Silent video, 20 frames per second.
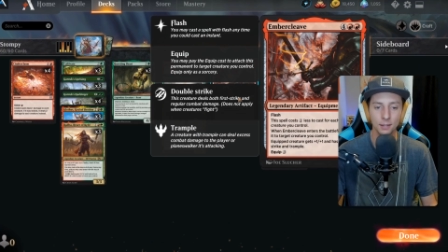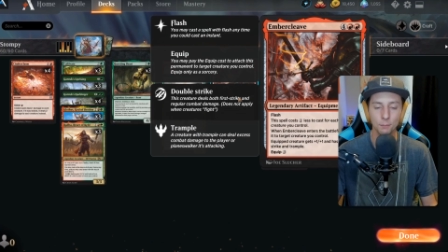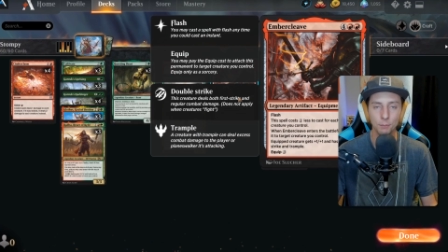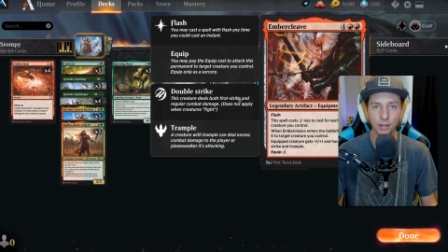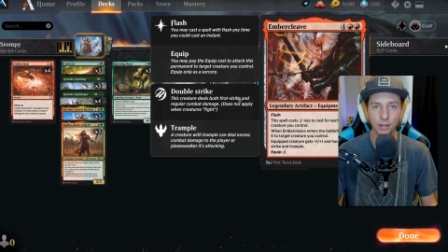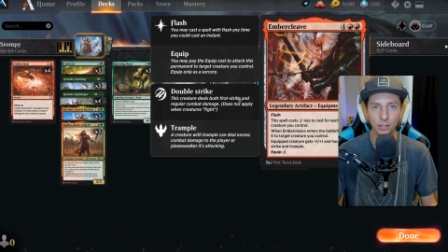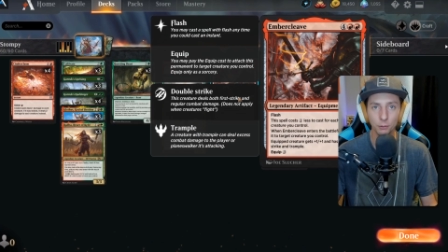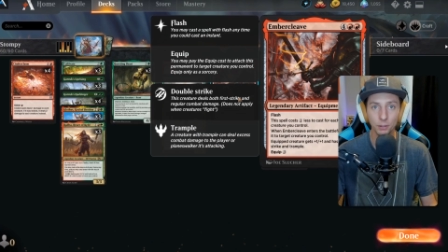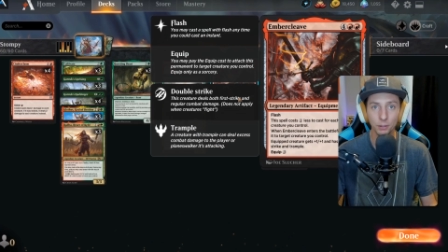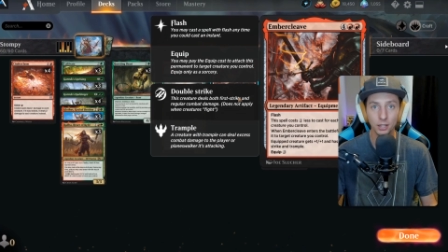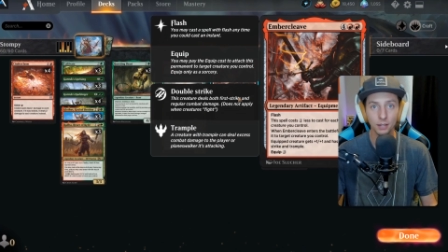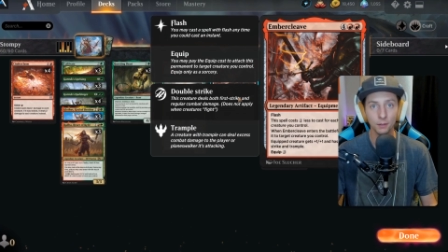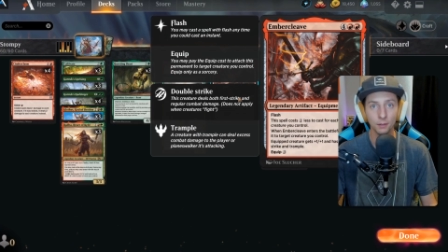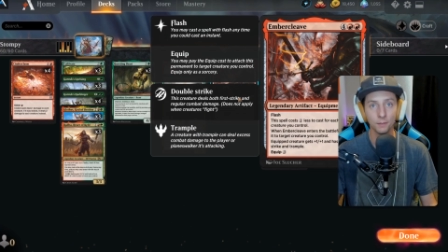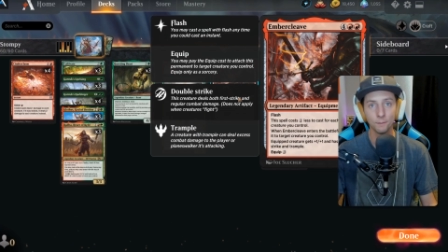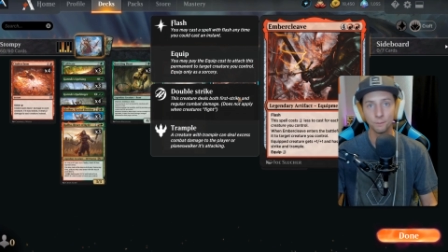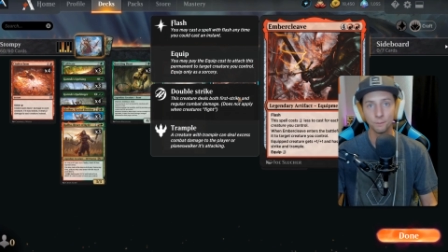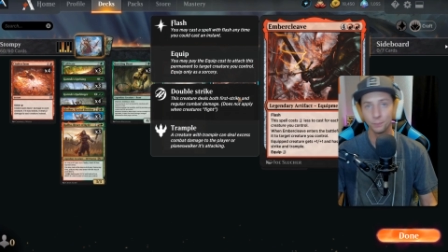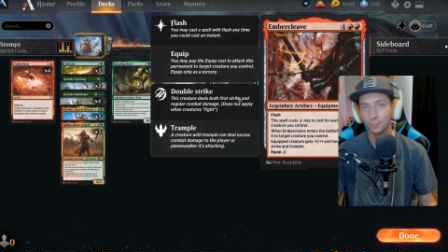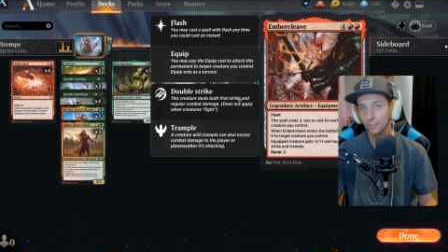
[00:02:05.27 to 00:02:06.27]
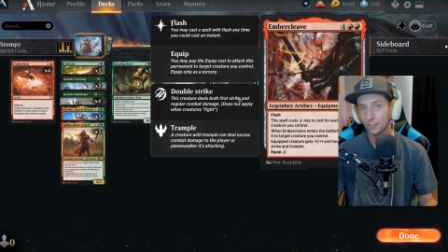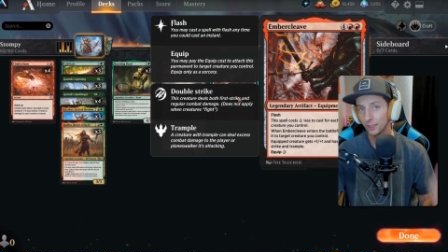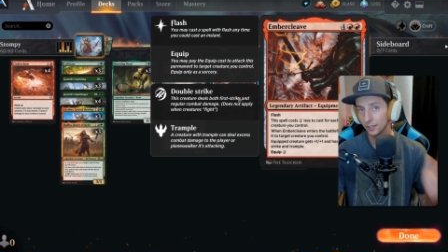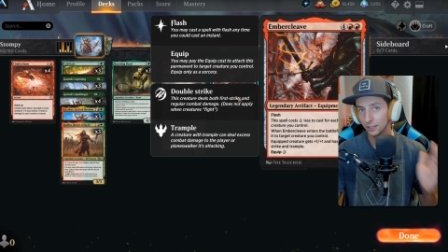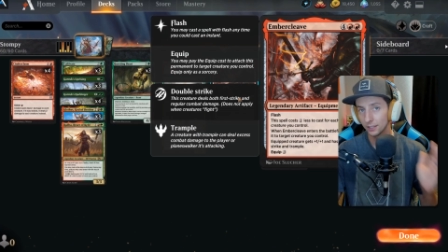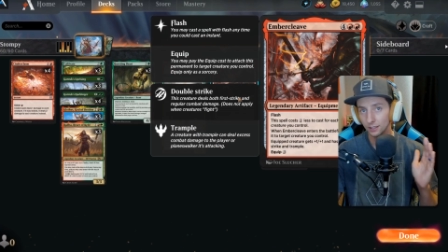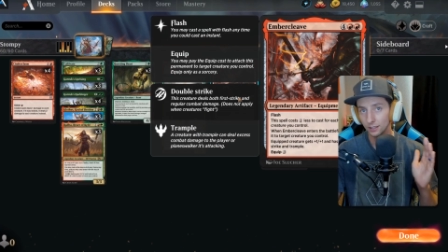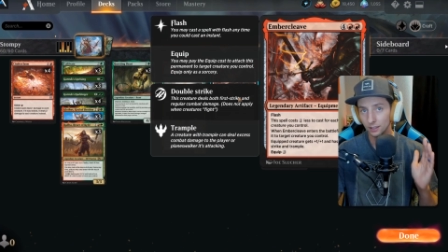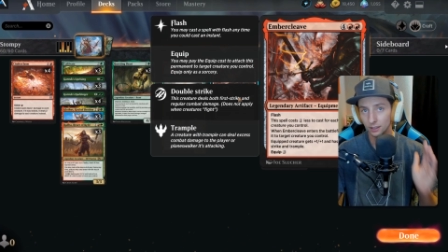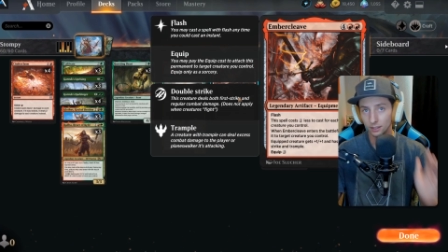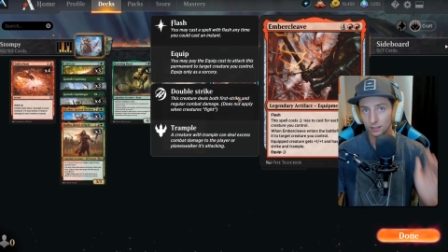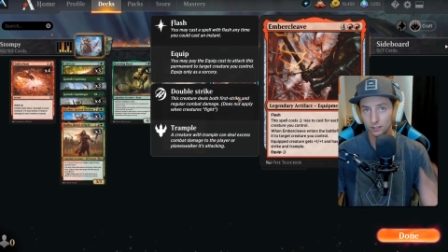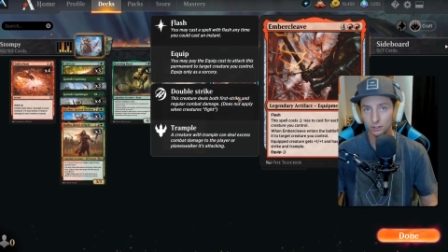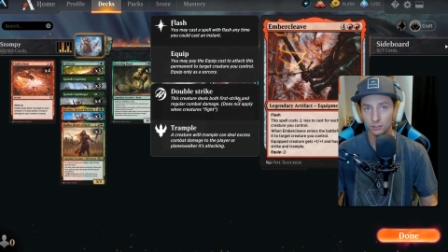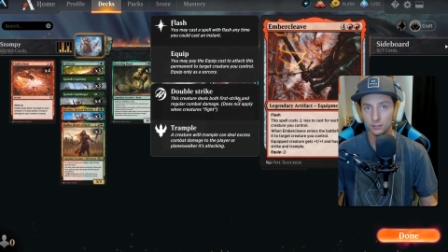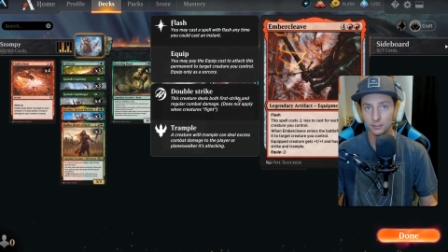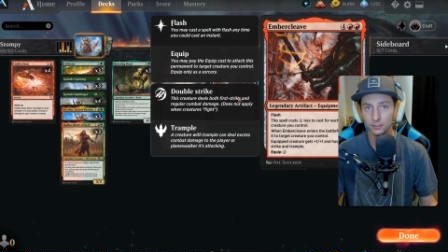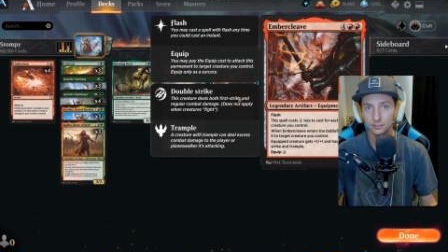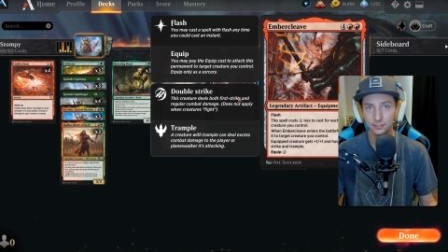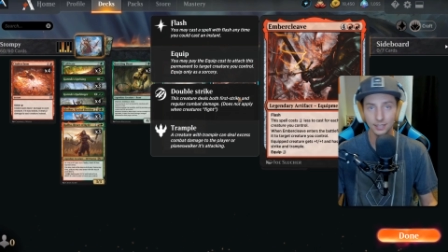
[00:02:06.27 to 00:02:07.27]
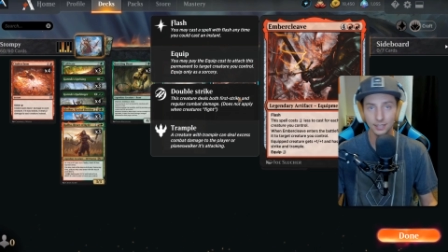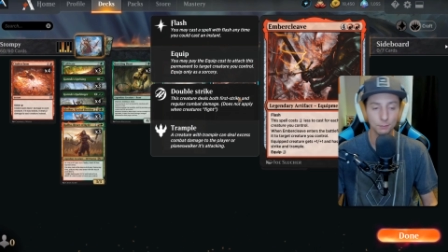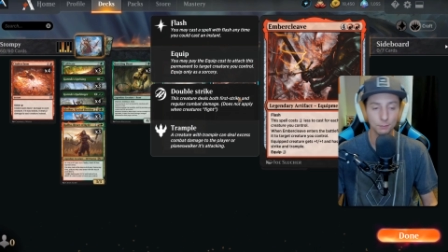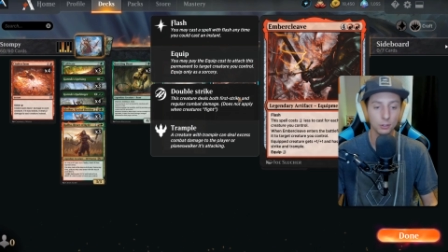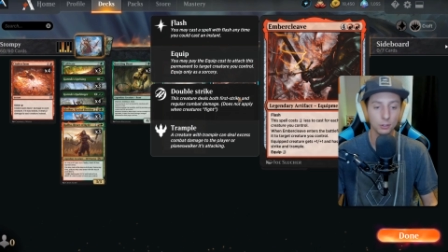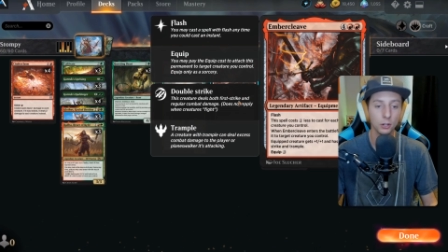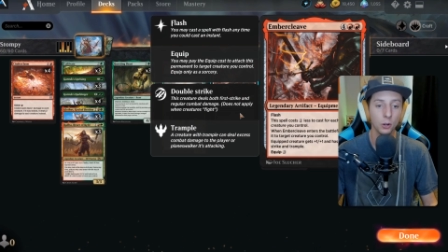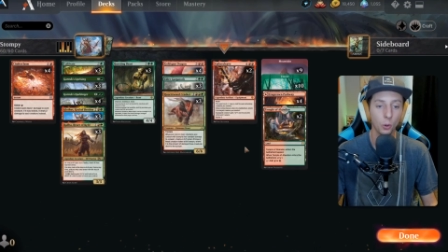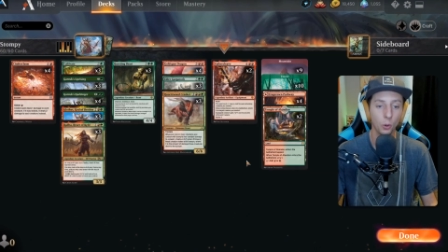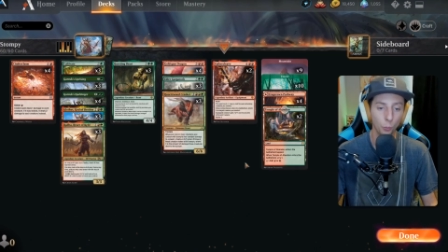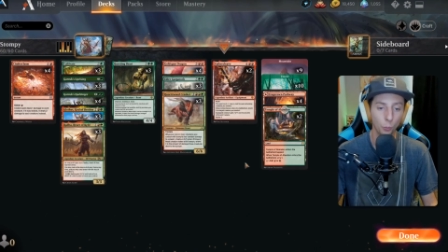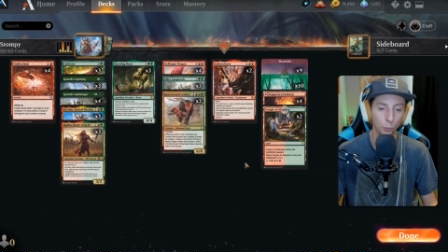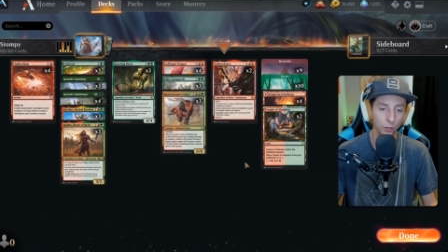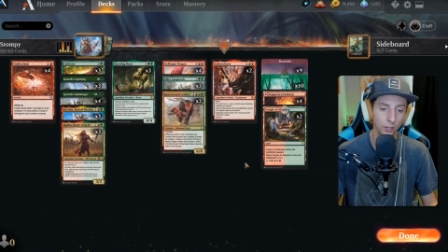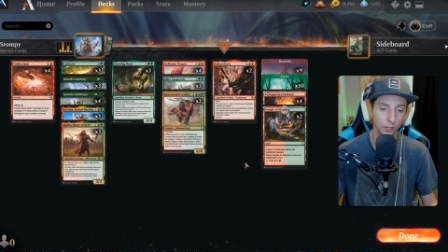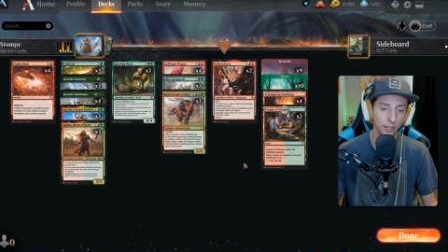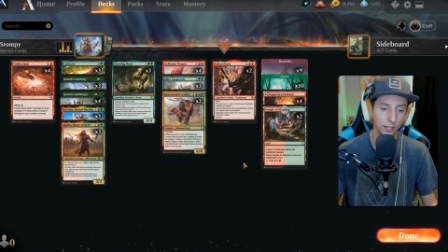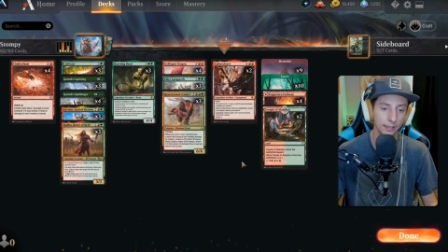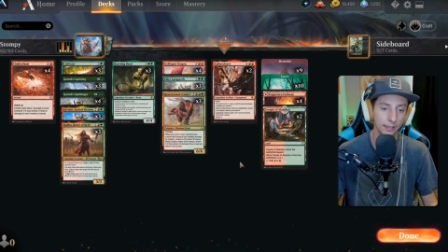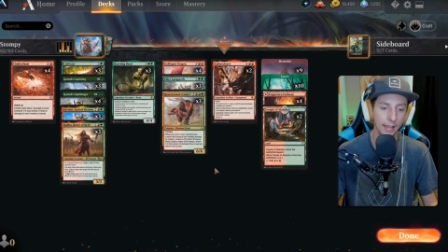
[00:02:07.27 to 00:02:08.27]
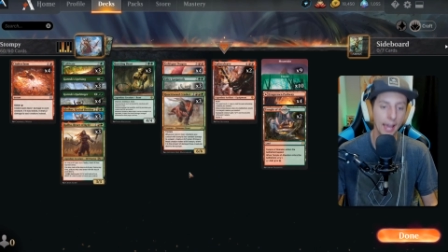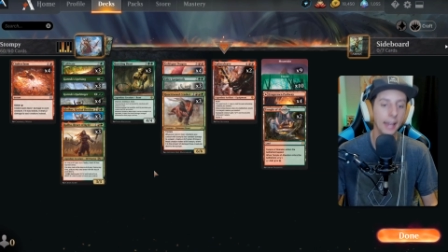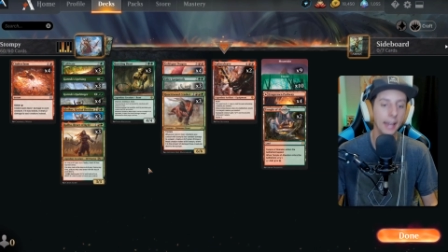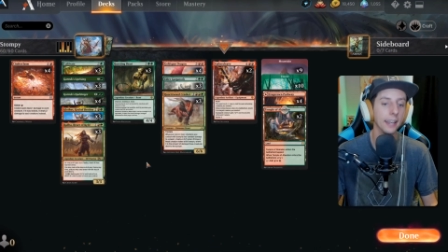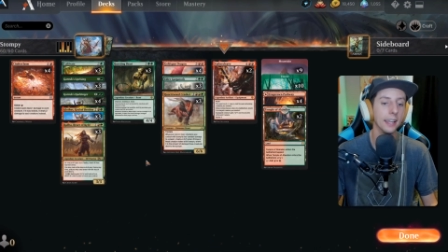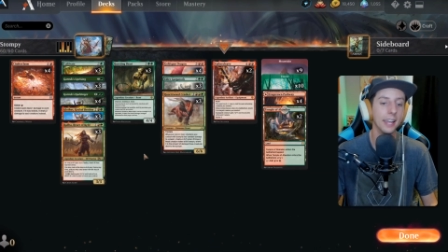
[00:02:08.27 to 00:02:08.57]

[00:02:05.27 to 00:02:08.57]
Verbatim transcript: By the way, little disclaimer, we did that.